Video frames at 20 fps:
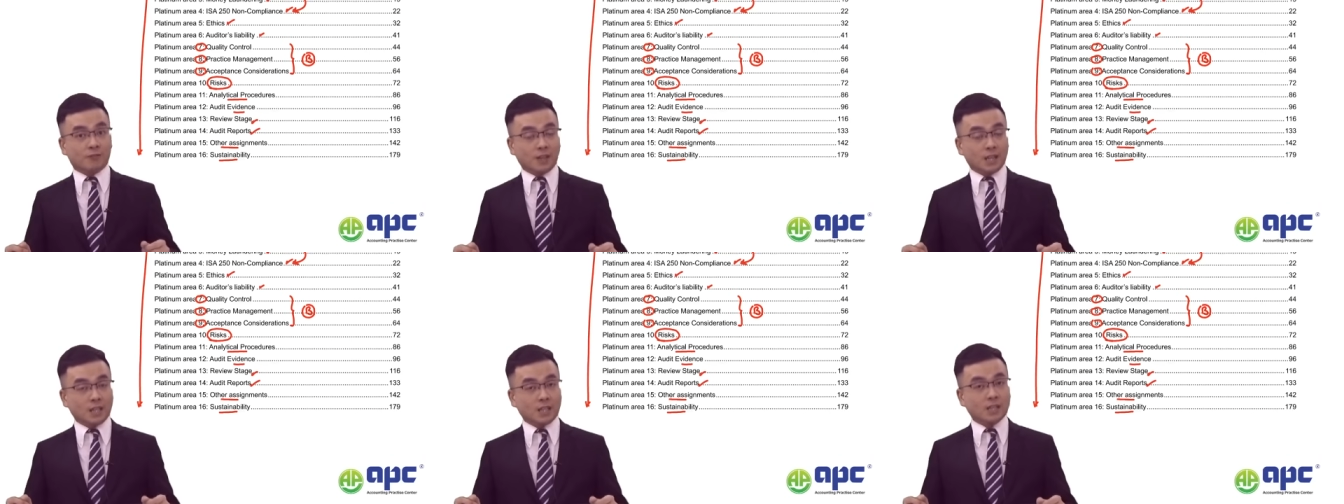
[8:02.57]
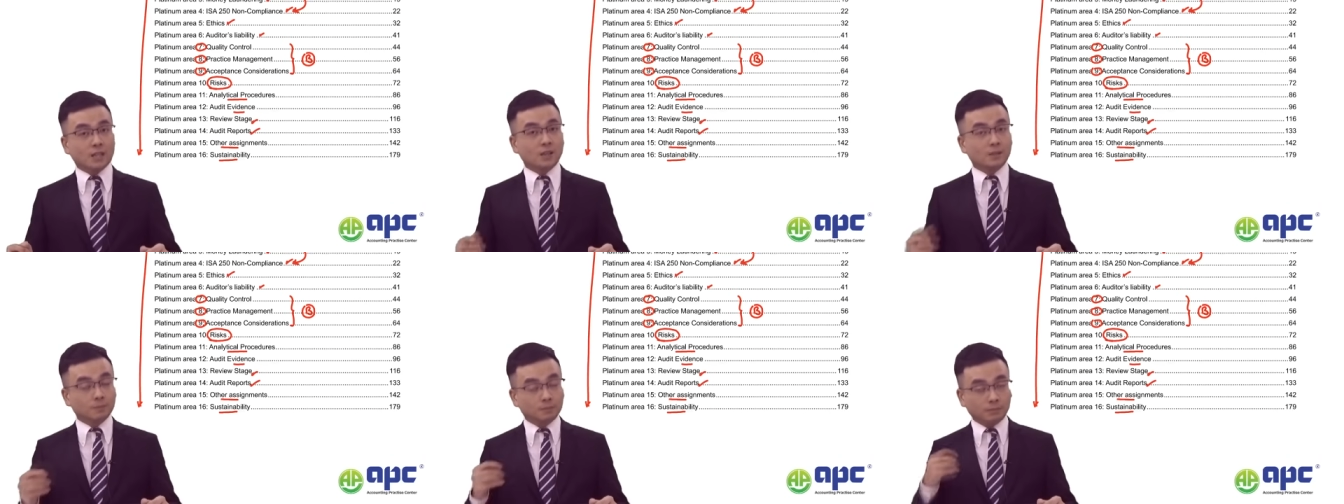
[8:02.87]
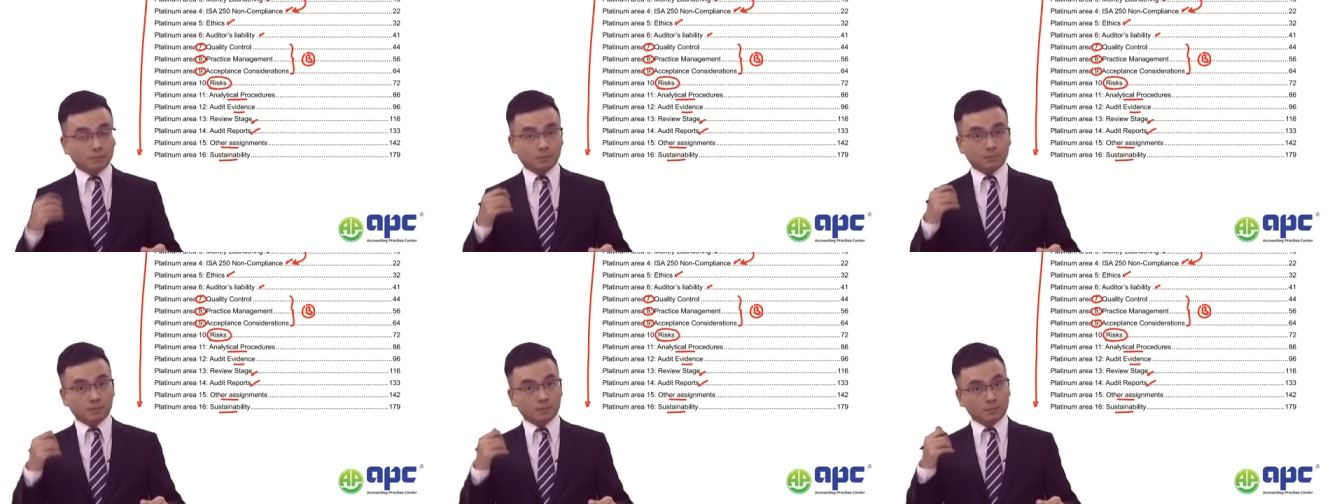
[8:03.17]
the
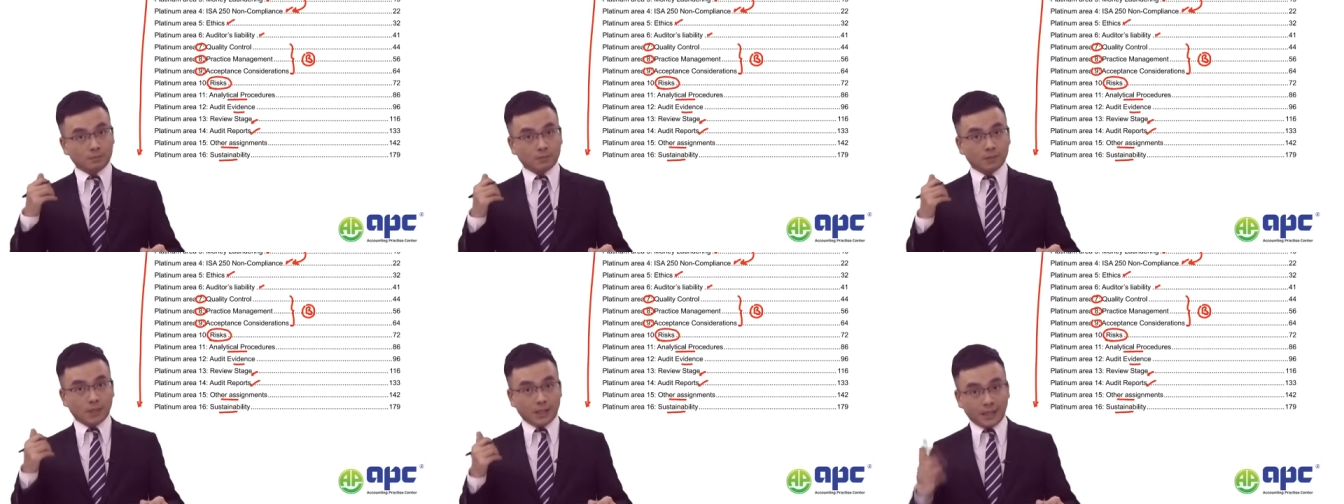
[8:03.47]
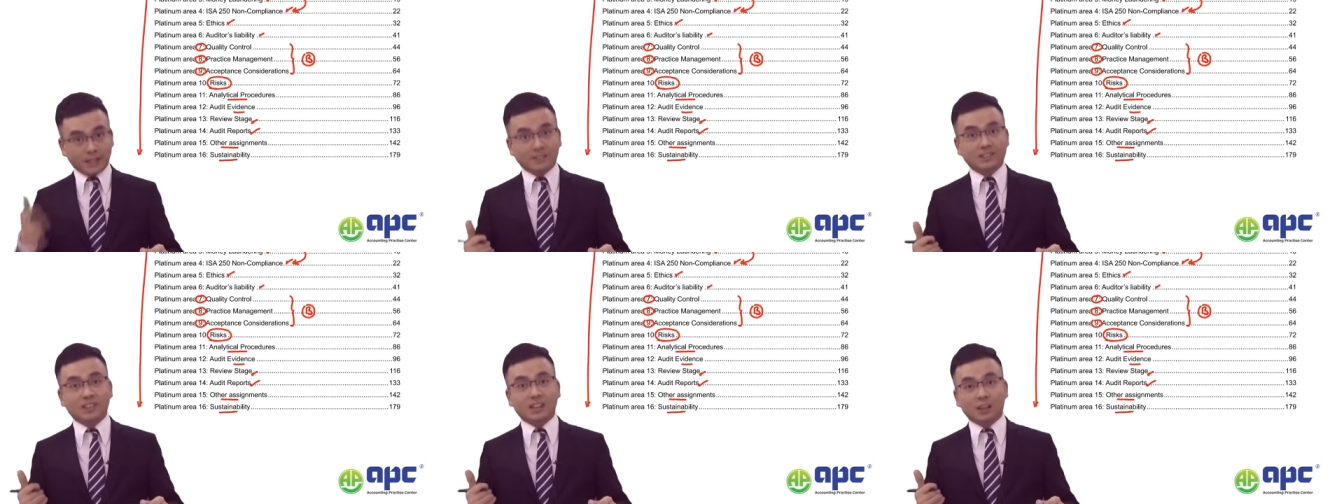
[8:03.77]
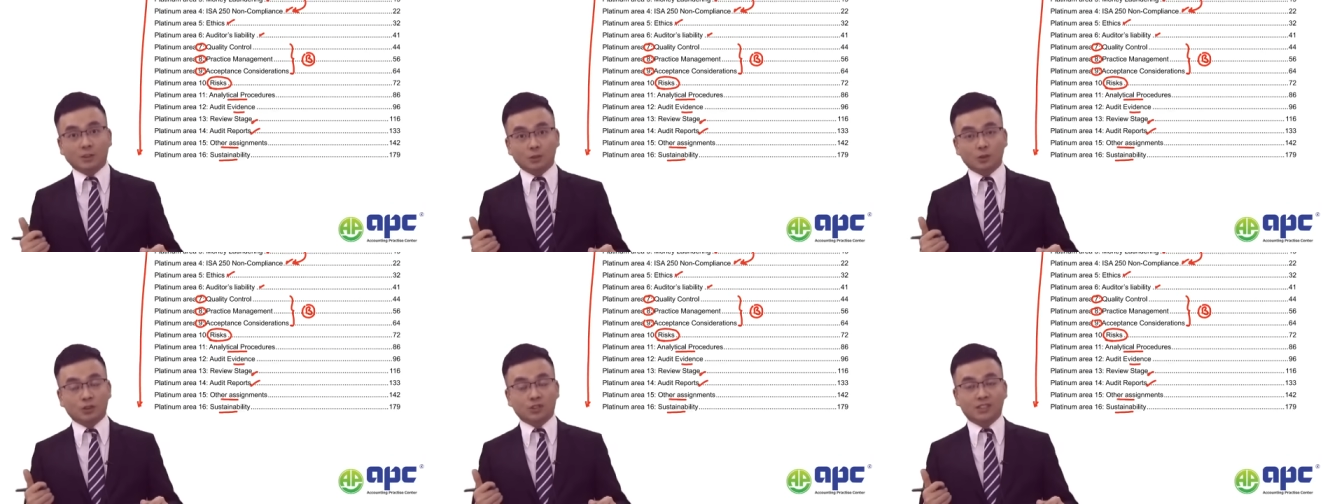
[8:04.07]

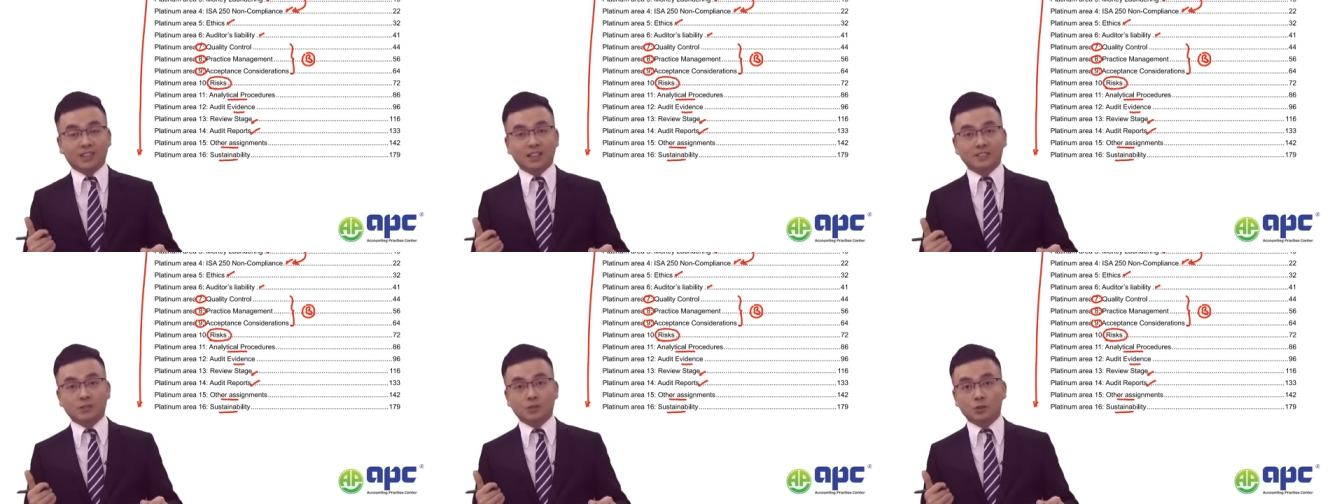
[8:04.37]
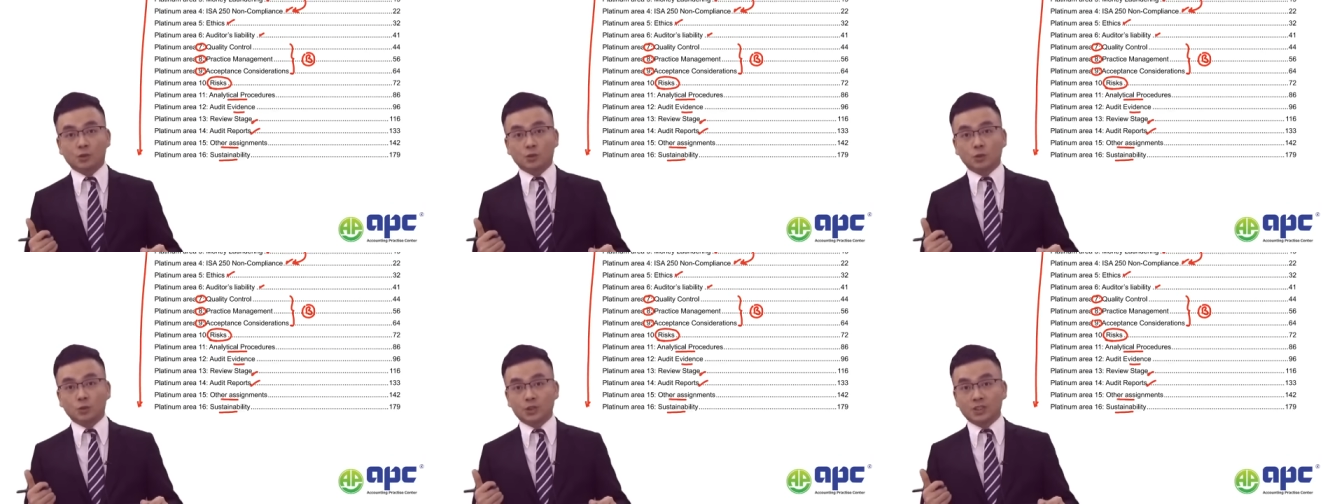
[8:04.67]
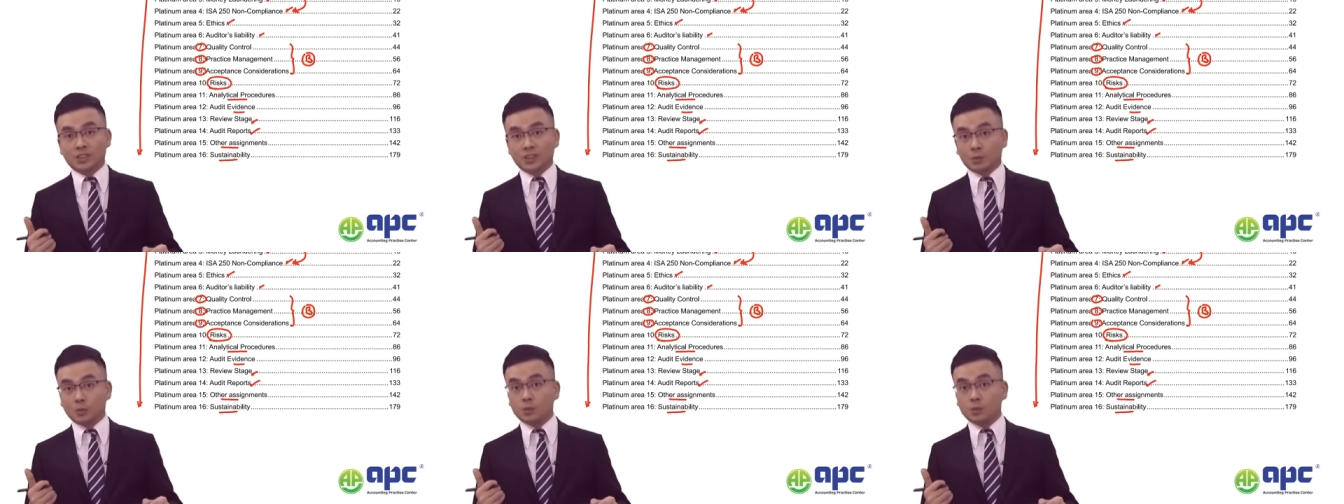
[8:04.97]
International Standards and Auditing,